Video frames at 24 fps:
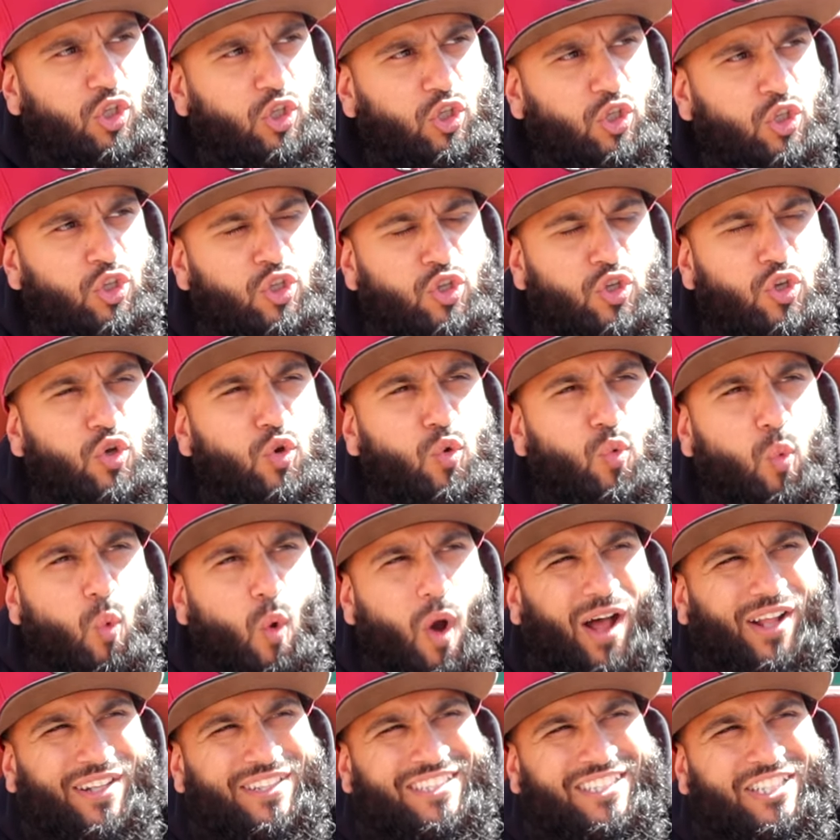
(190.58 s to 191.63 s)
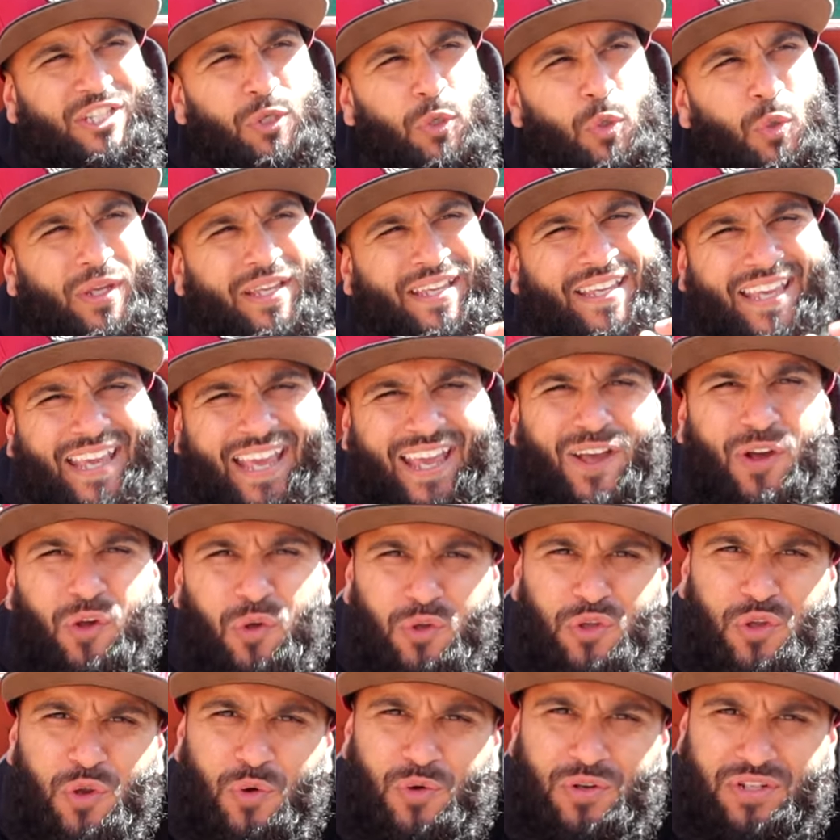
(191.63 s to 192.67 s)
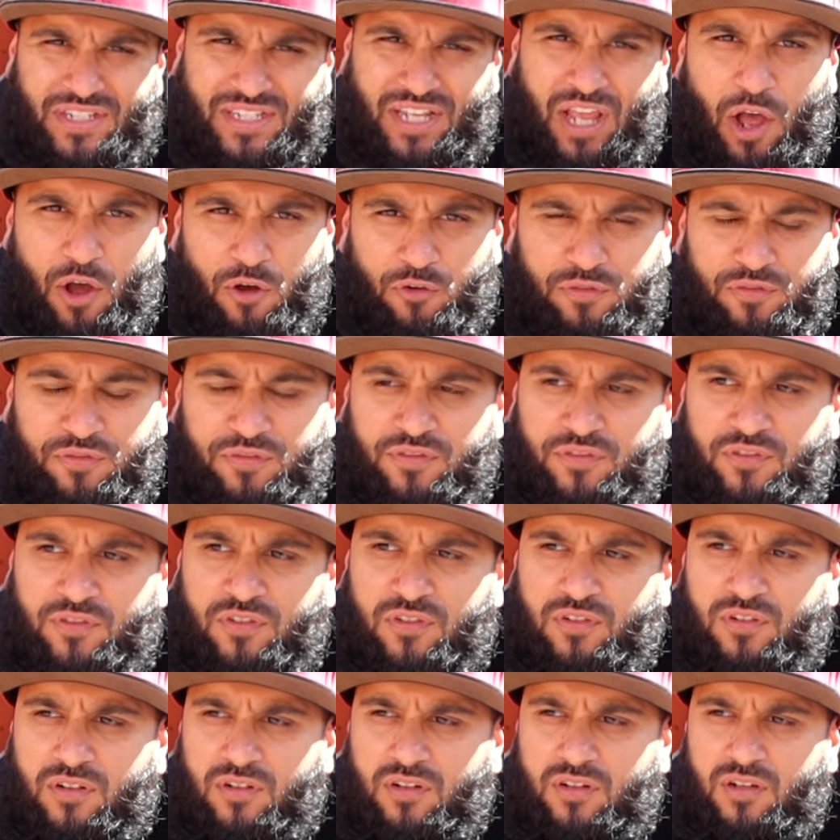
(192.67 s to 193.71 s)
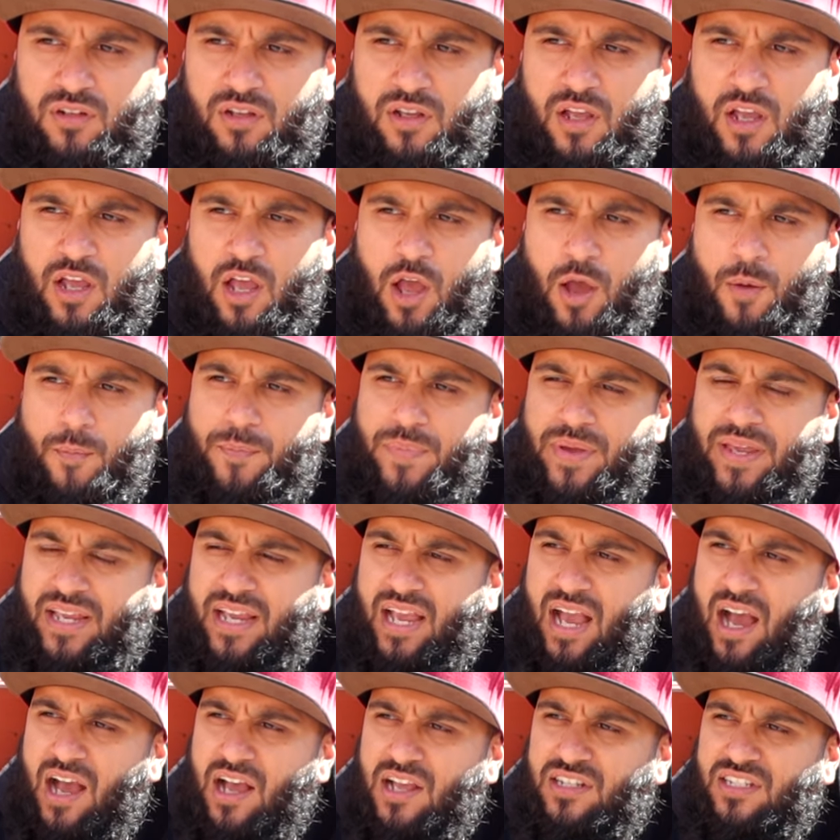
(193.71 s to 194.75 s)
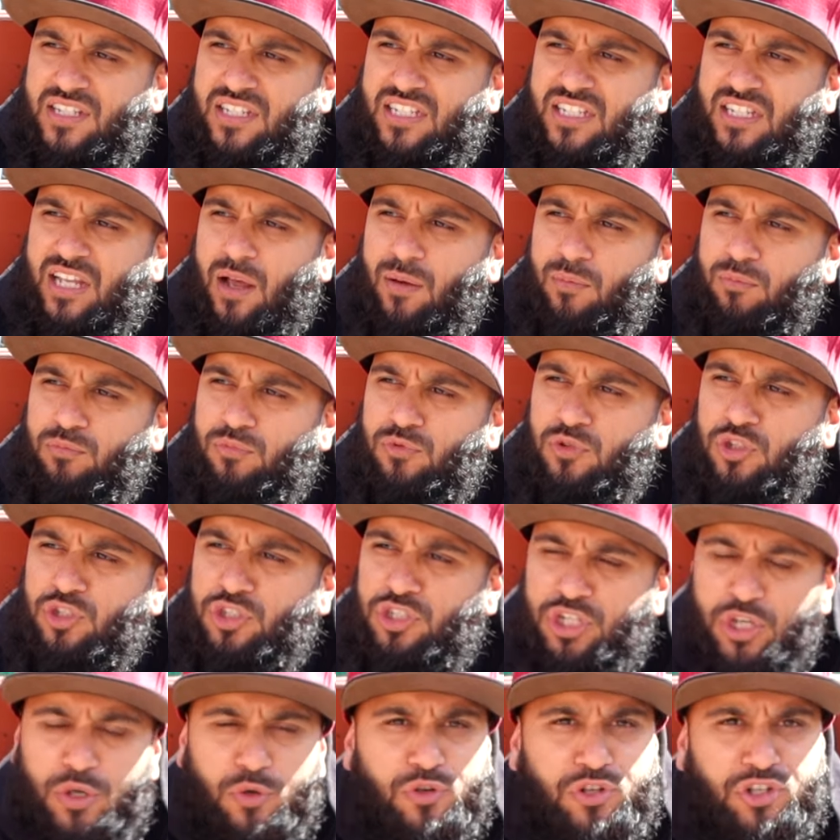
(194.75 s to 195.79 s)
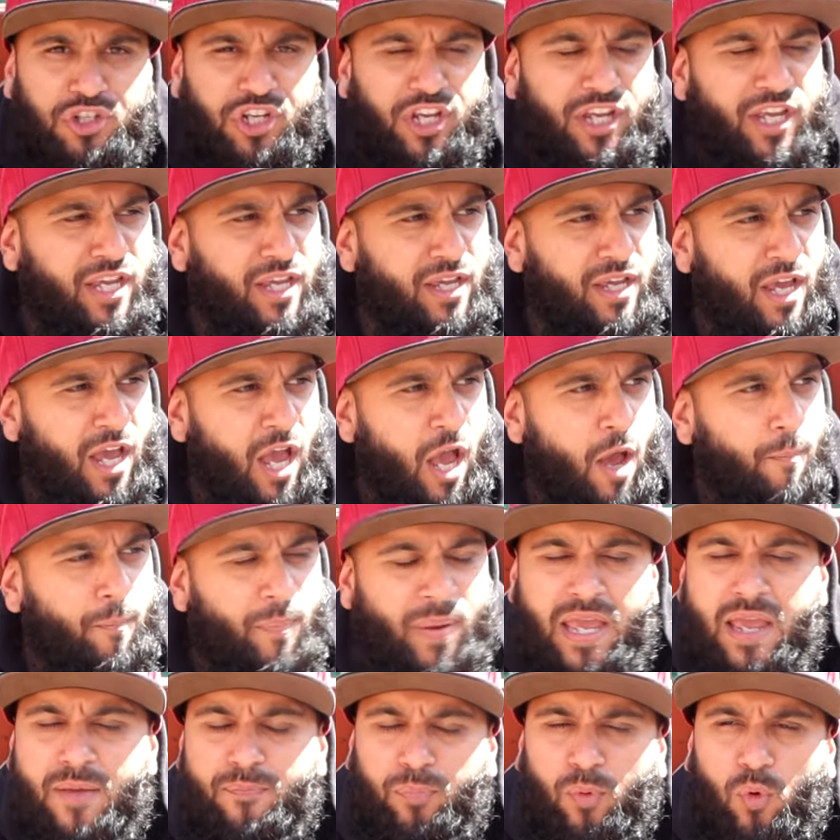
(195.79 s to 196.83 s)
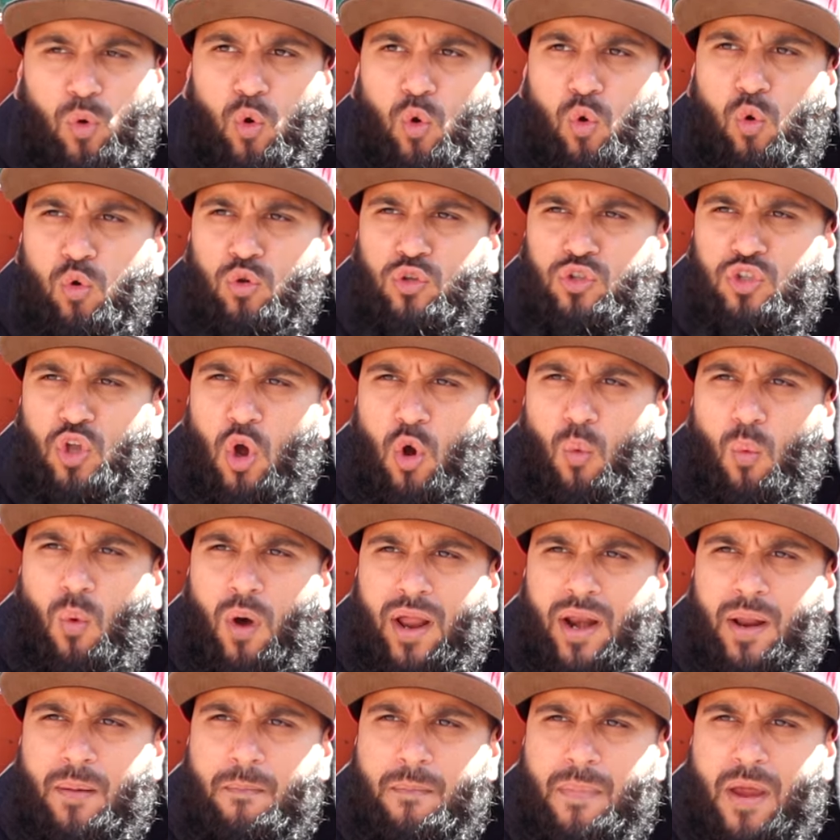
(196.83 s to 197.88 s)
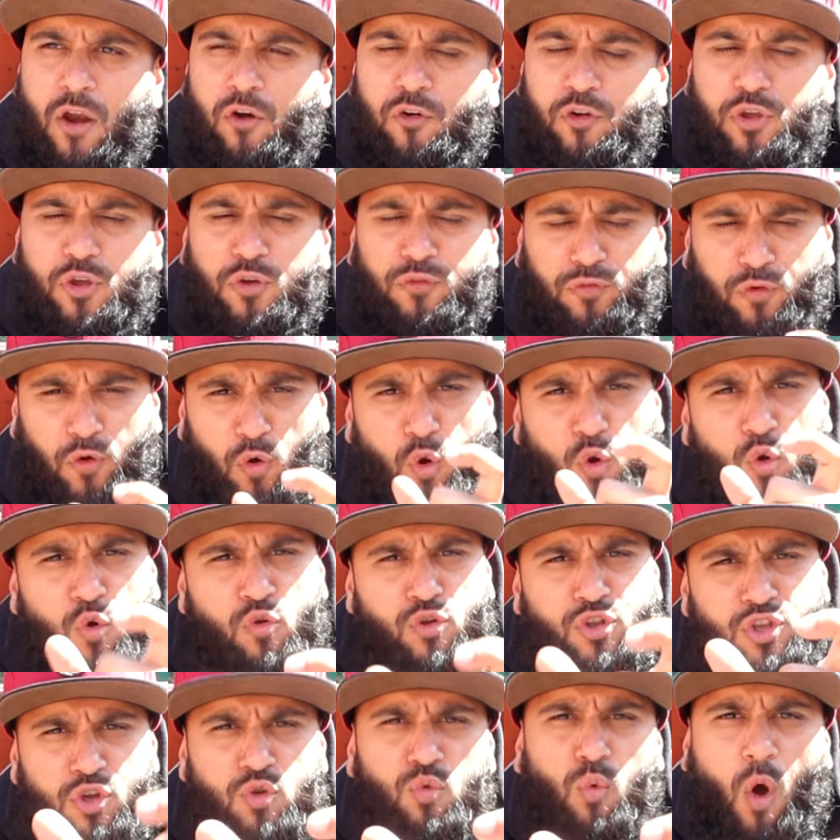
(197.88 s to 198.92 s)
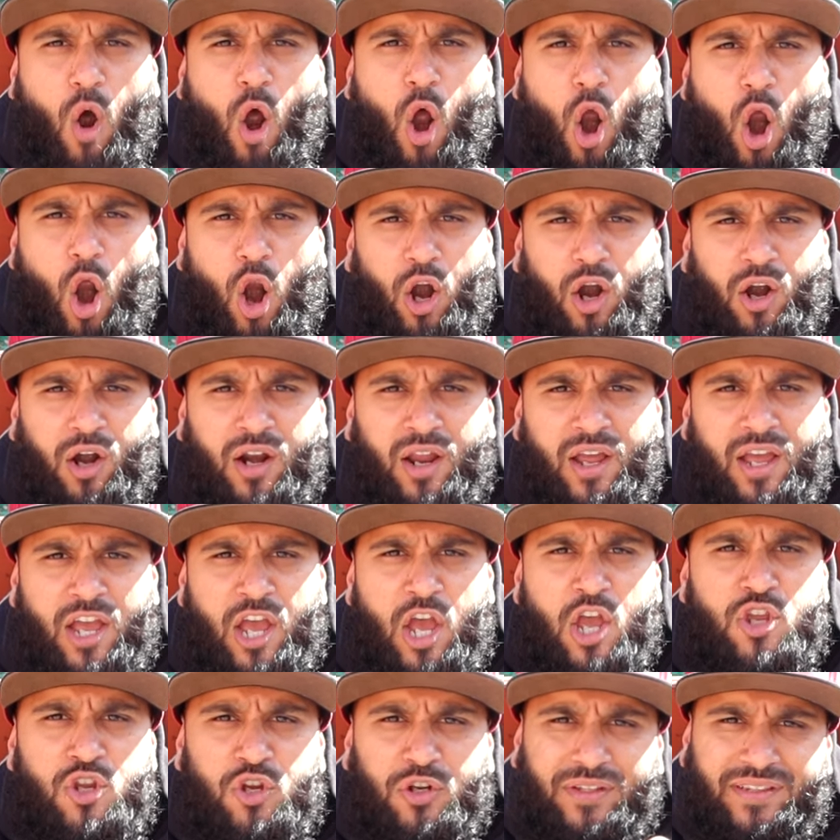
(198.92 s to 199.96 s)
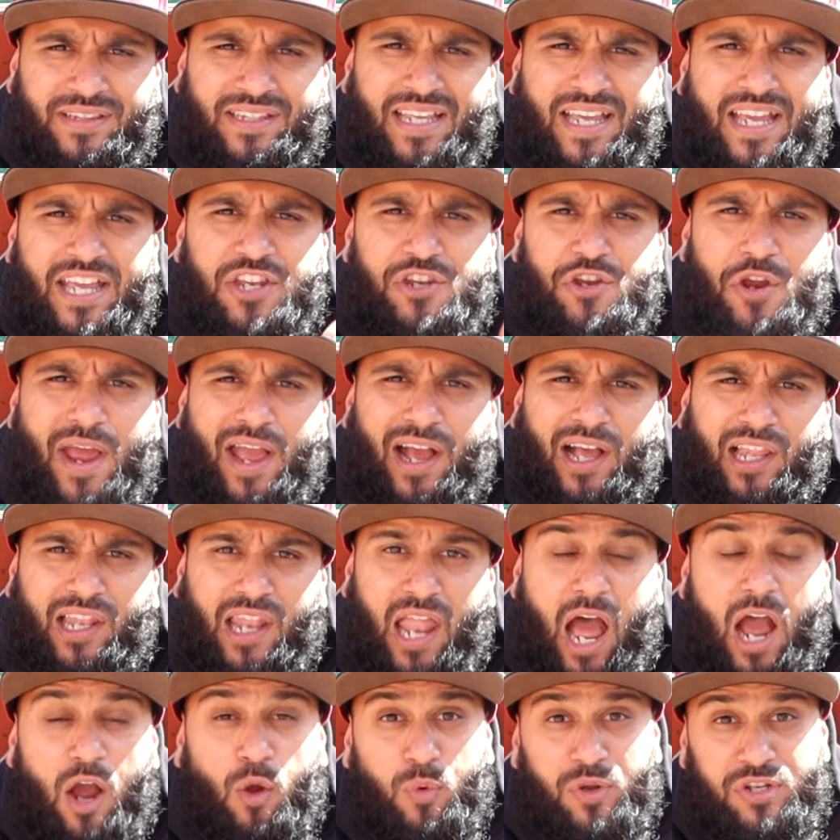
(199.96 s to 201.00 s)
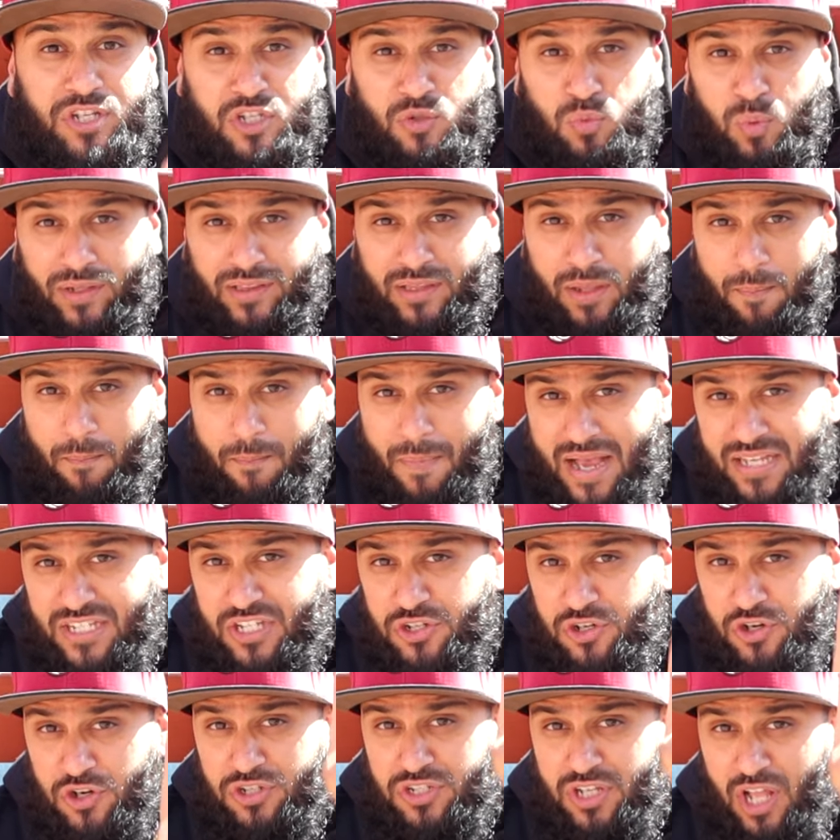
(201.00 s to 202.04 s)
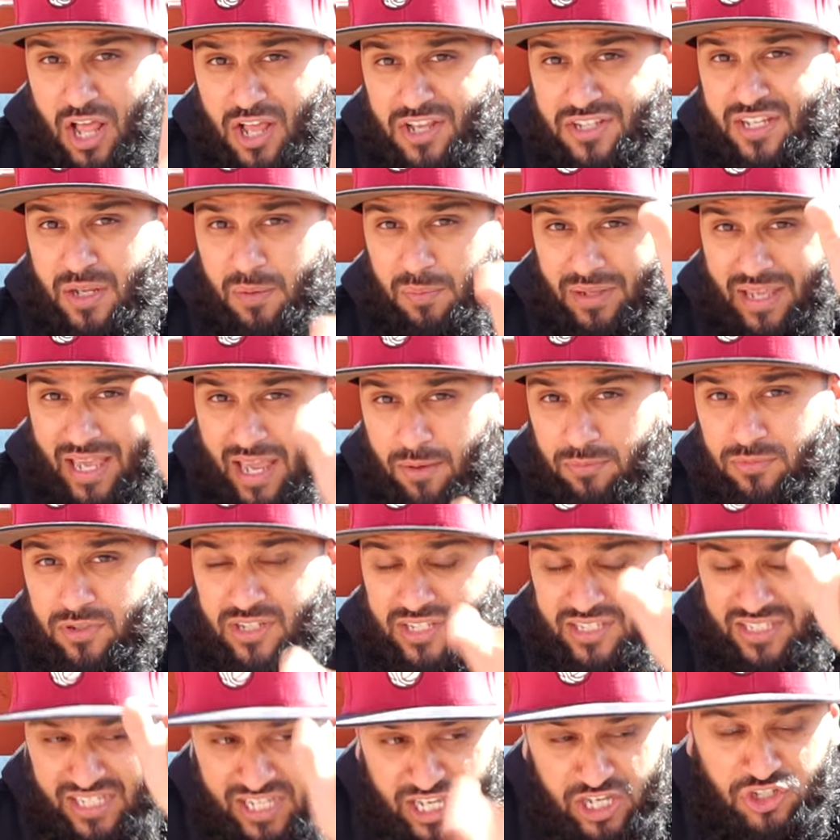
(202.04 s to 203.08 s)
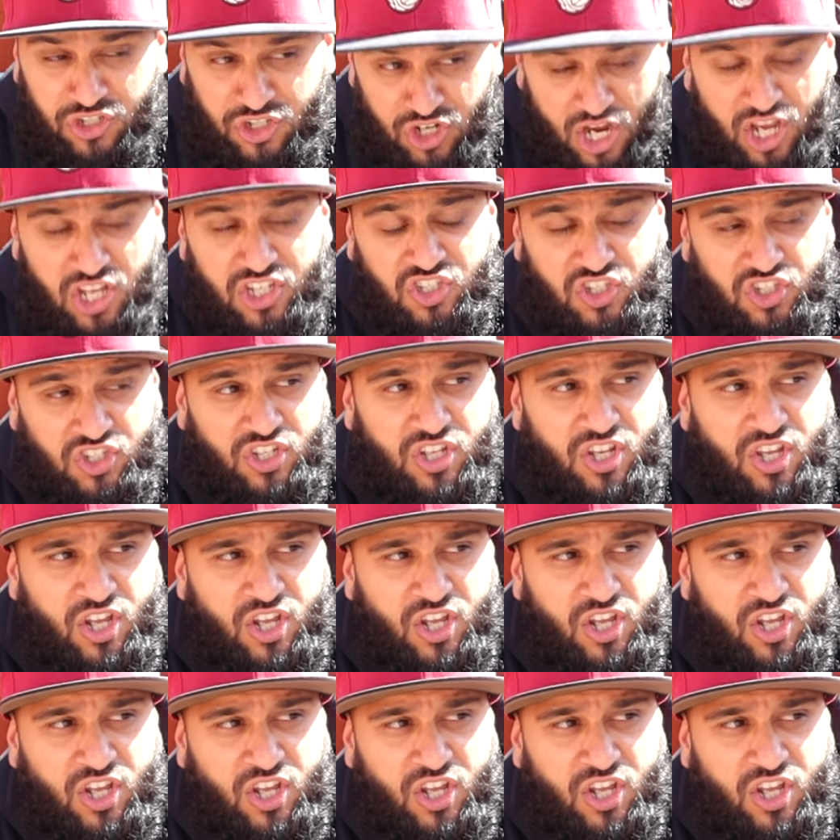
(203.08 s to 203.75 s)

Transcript: You want to kill yourself because some douchey people who don't want to marry you for who you are, your deen, your ikhlaq, which is what the Messenger came to teach us.